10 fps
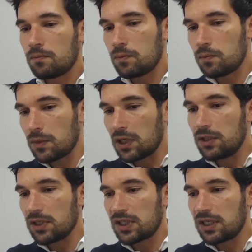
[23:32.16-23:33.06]

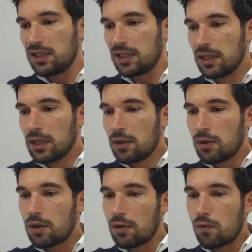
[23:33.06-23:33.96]
understand
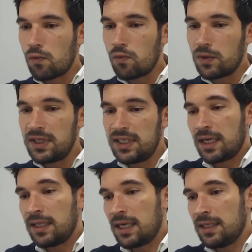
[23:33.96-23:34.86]

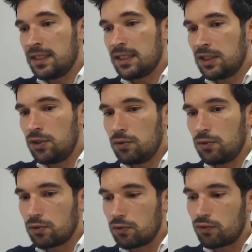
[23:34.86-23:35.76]
that this is due
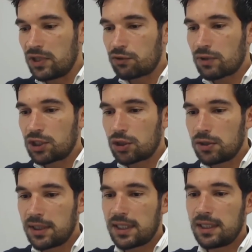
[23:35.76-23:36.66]
to
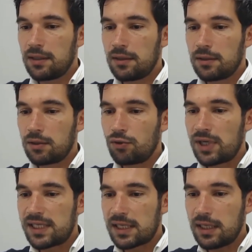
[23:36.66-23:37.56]
retraction and
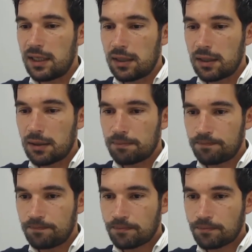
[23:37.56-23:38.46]
great healing.
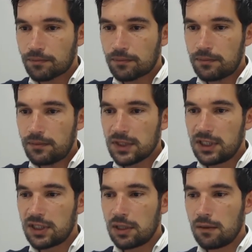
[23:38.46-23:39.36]

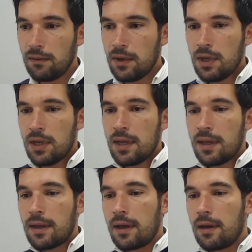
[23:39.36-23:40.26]
So
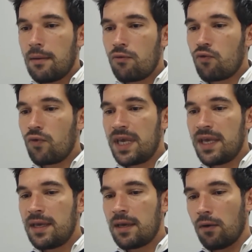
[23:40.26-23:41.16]

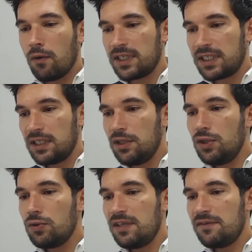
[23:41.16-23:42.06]
we all see
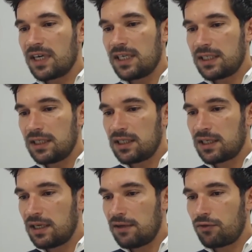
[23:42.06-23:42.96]
new devices
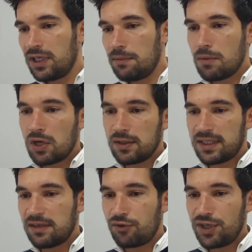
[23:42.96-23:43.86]
every month,
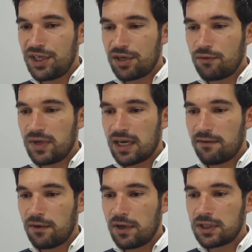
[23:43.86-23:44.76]
every year. We have
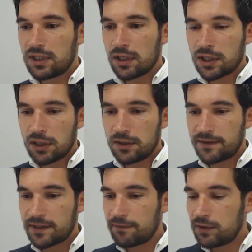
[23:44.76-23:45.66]
lots
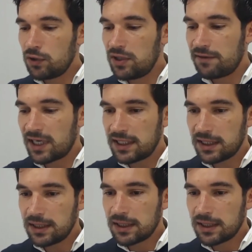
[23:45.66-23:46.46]
of new devices.